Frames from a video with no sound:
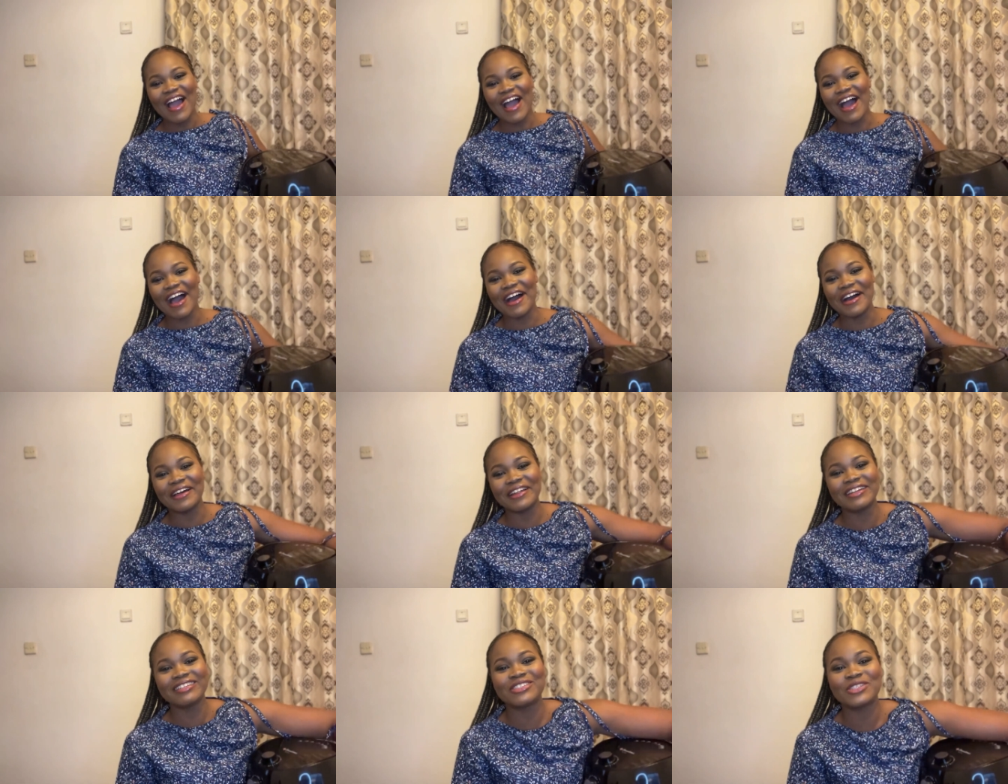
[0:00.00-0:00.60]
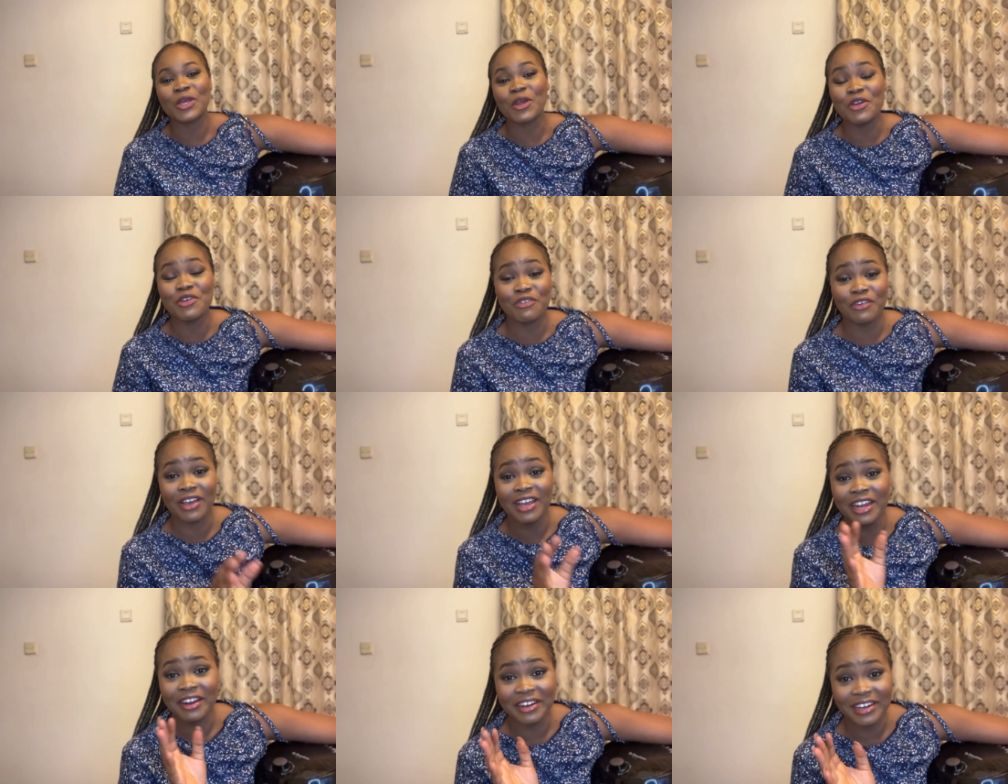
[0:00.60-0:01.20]
And sorry if
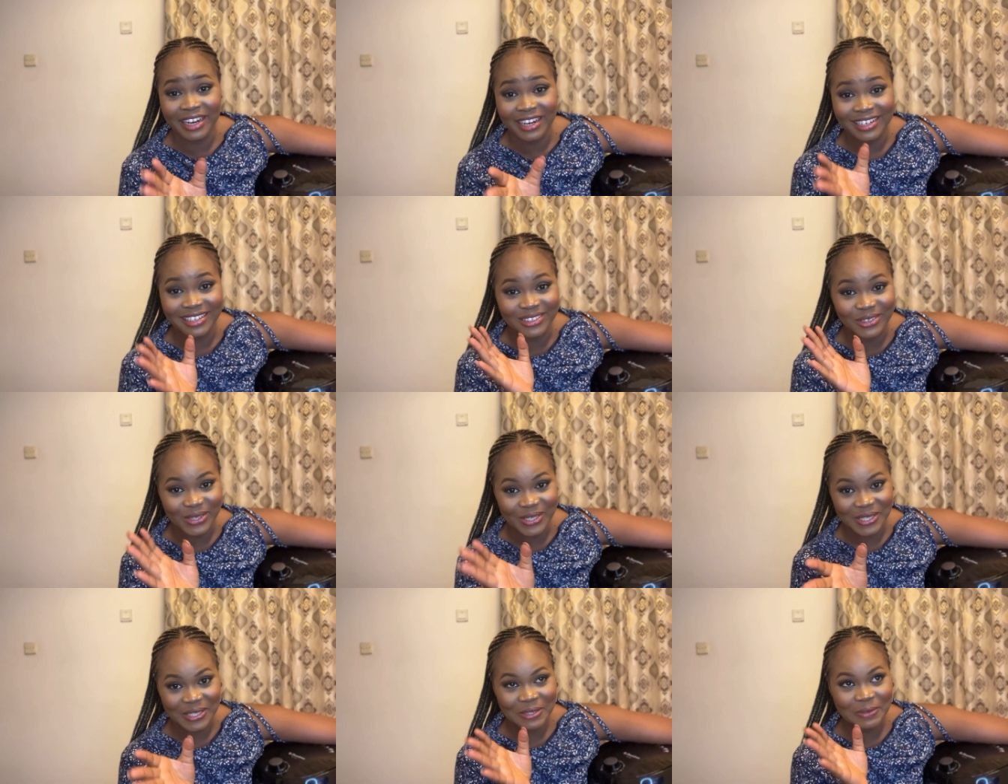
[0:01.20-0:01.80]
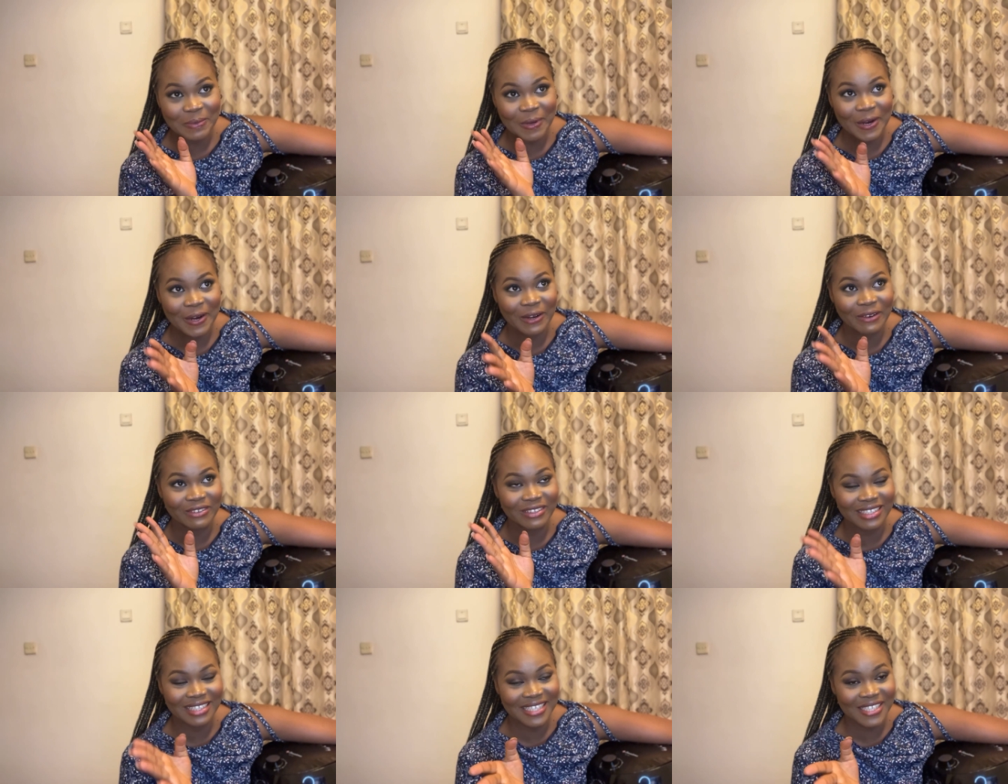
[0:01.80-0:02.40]
you're hearing any noise in the
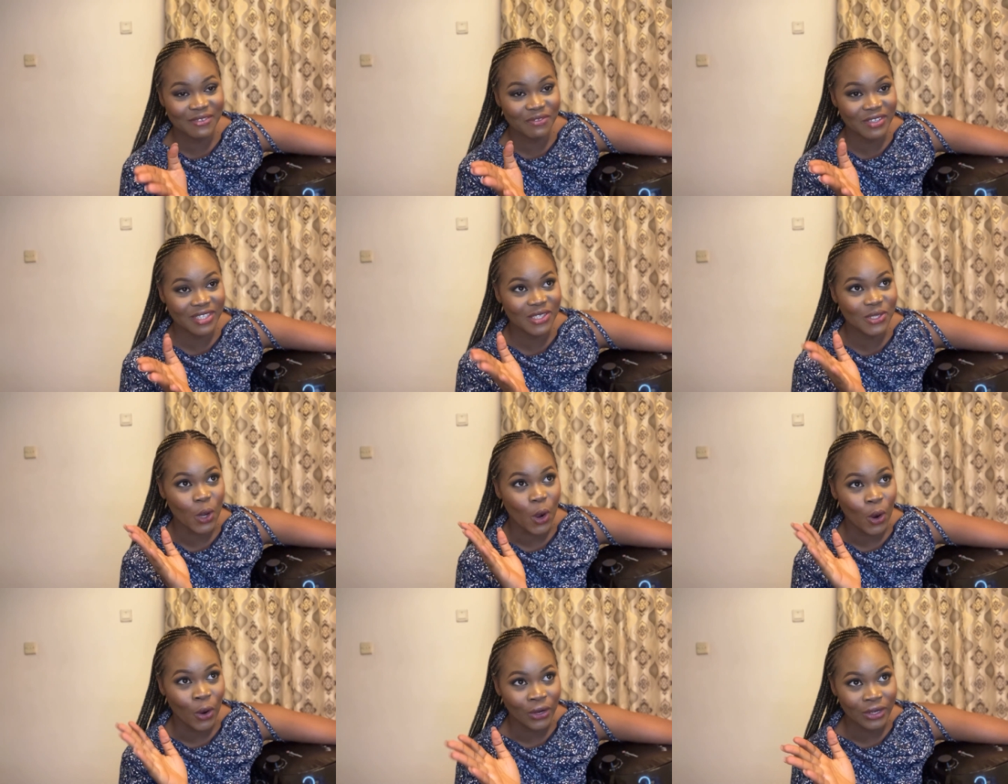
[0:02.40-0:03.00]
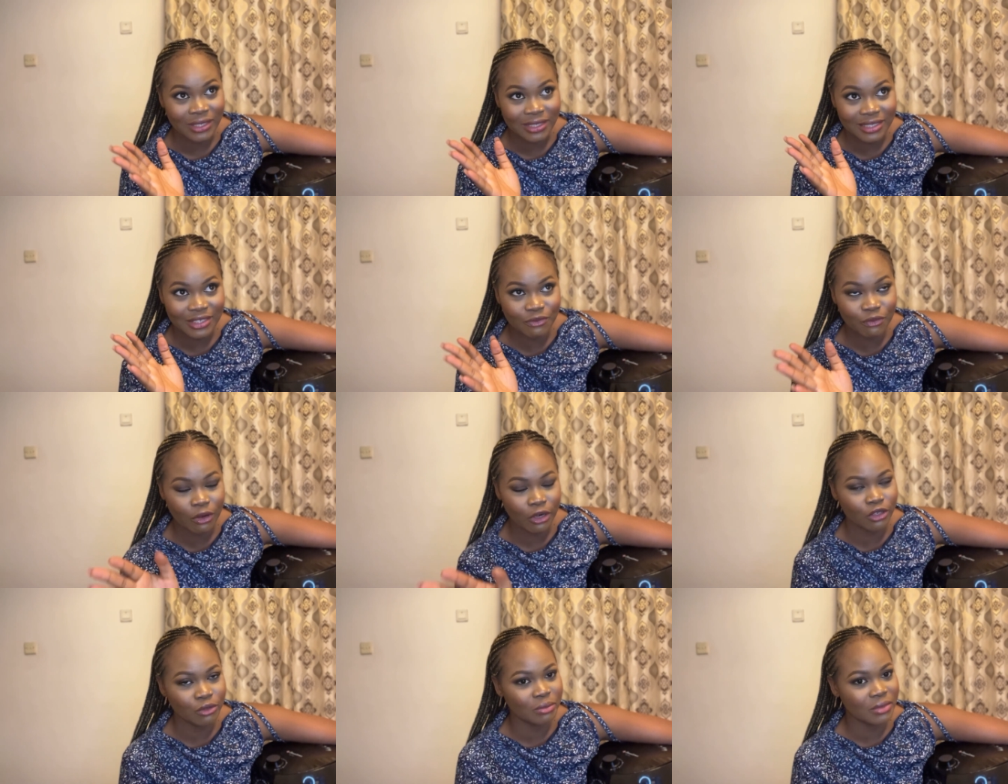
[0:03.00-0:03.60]
background, the TV is on, the
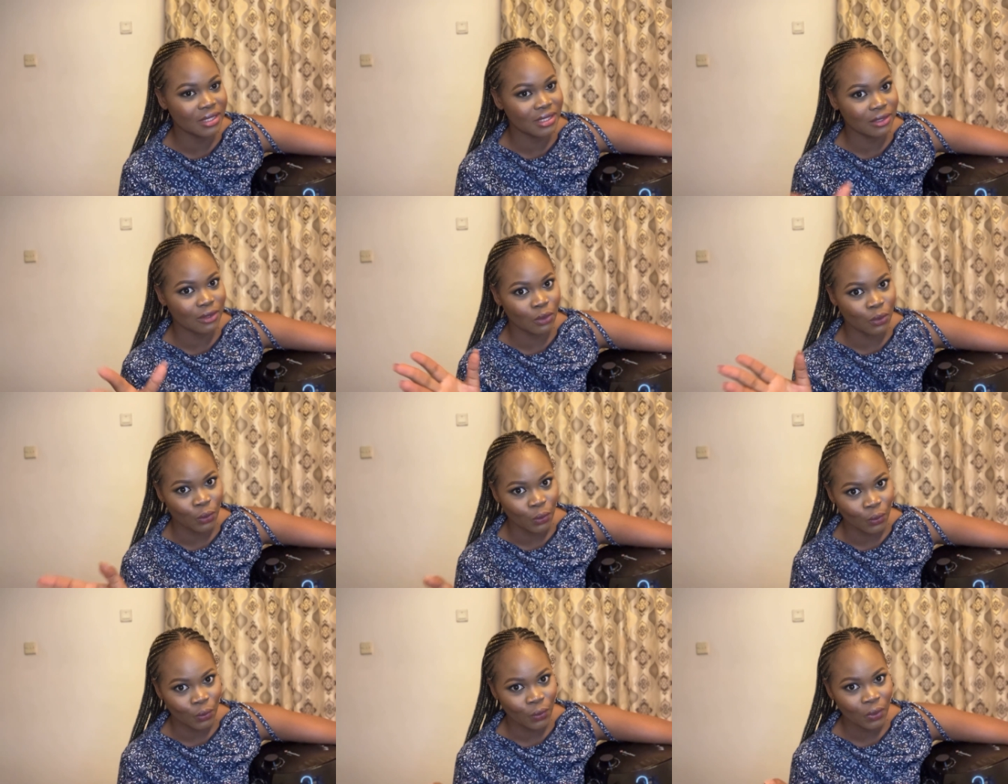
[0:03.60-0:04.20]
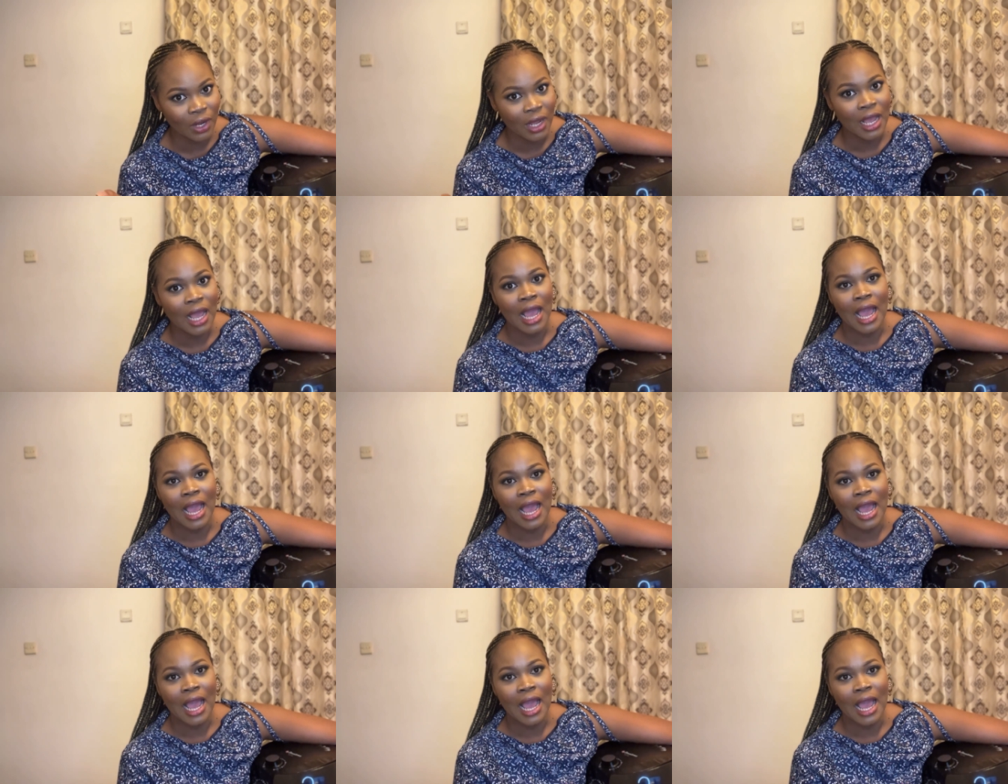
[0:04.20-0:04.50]
volume is low.